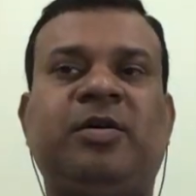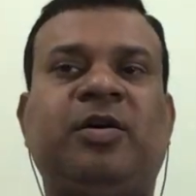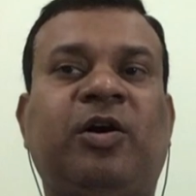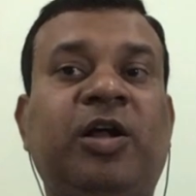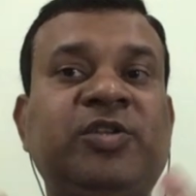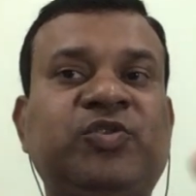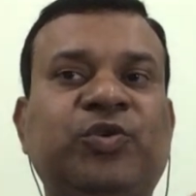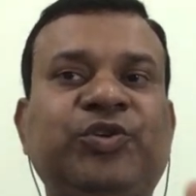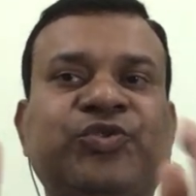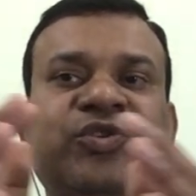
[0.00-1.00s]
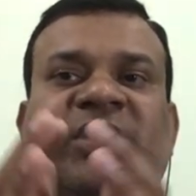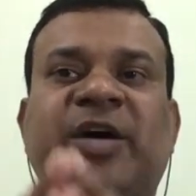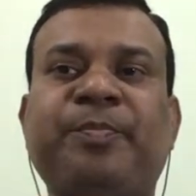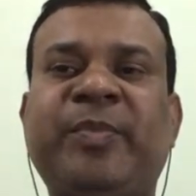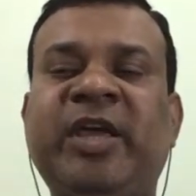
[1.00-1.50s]
Also, you should
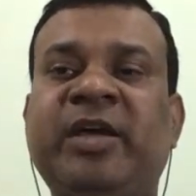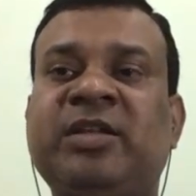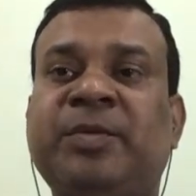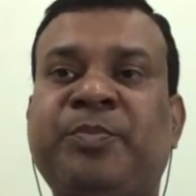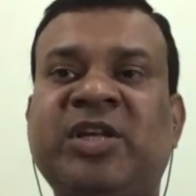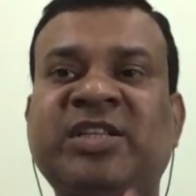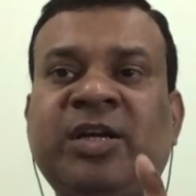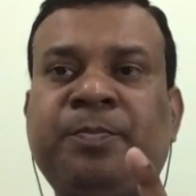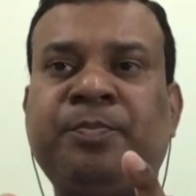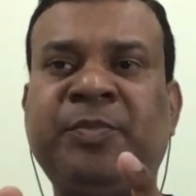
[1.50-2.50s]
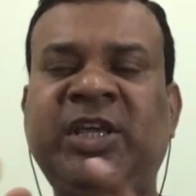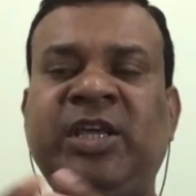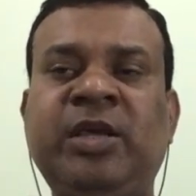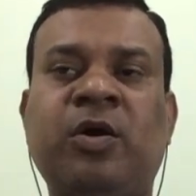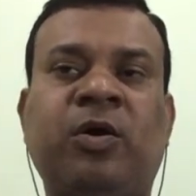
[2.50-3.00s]
compare the present
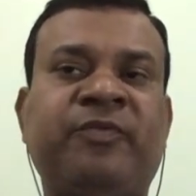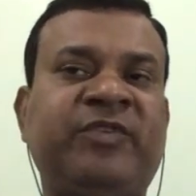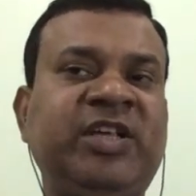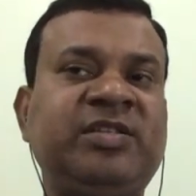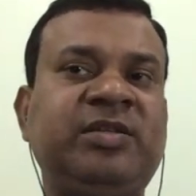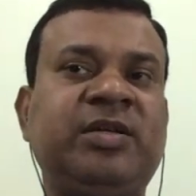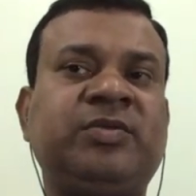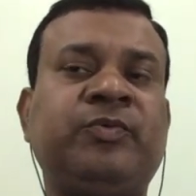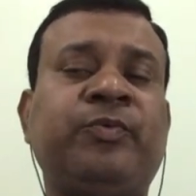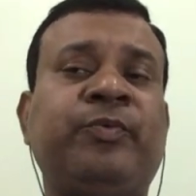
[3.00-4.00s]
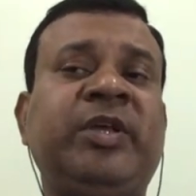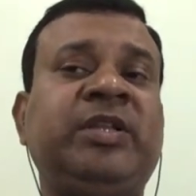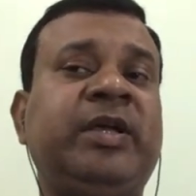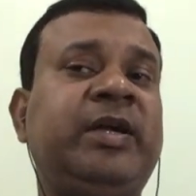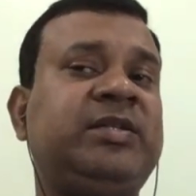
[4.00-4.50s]
PE of TCS with
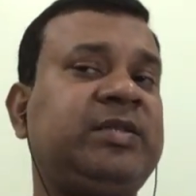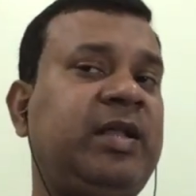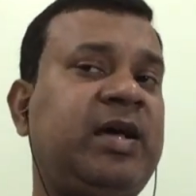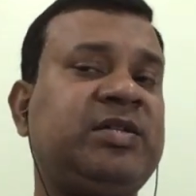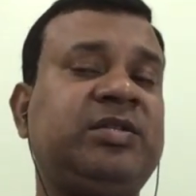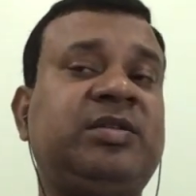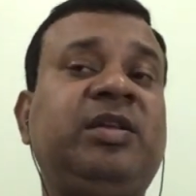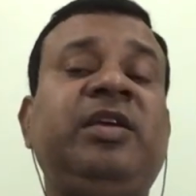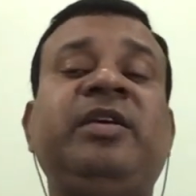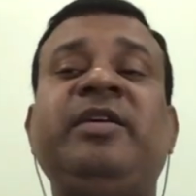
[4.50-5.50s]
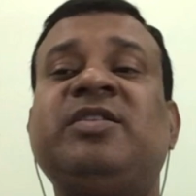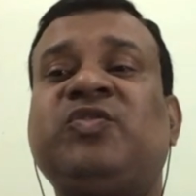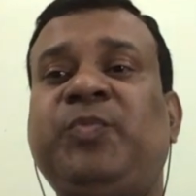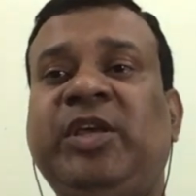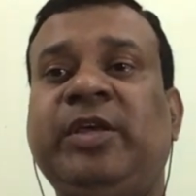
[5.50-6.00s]
its last 3 years
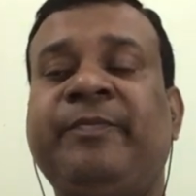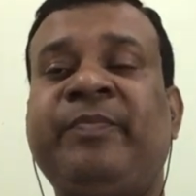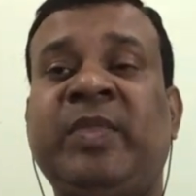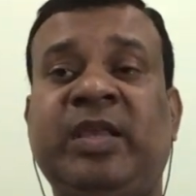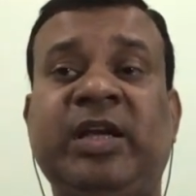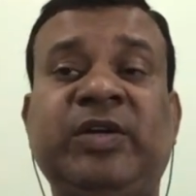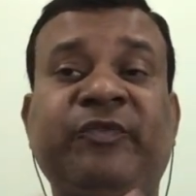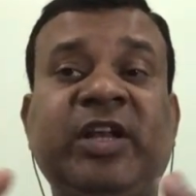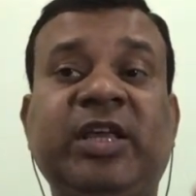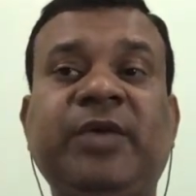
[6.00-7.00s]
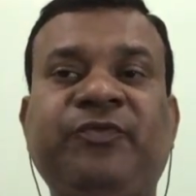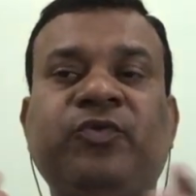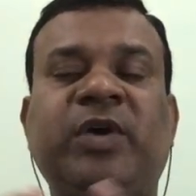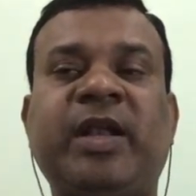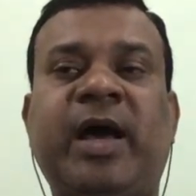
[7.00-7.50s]
PE. It will give you
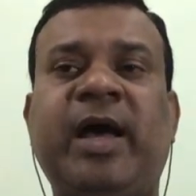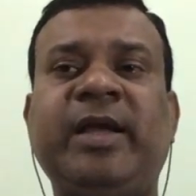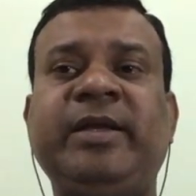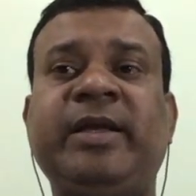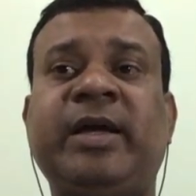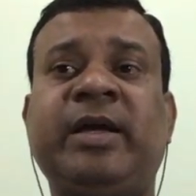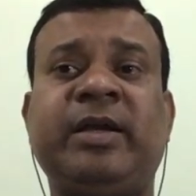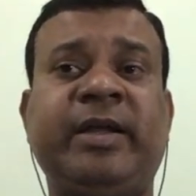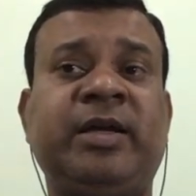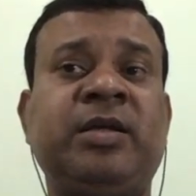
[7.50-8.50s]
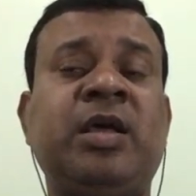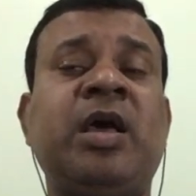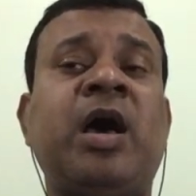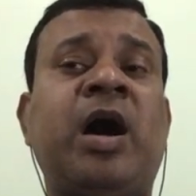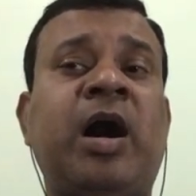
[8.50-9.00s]
an idea that
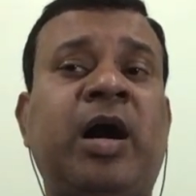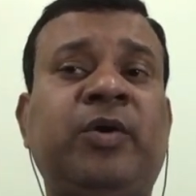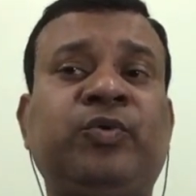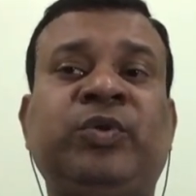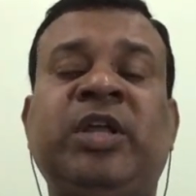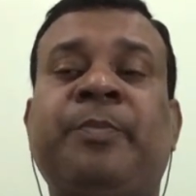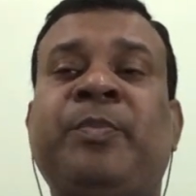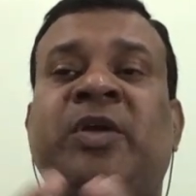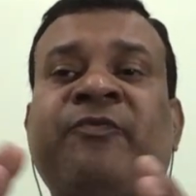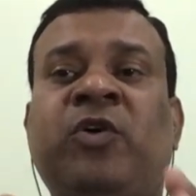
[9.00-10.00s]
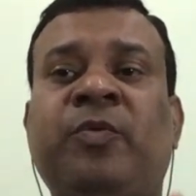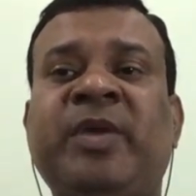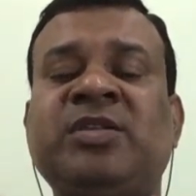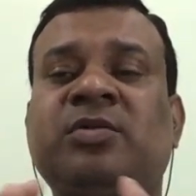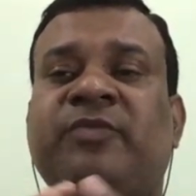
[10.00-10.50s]
how the
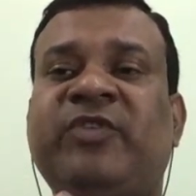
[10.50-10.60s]
performance of the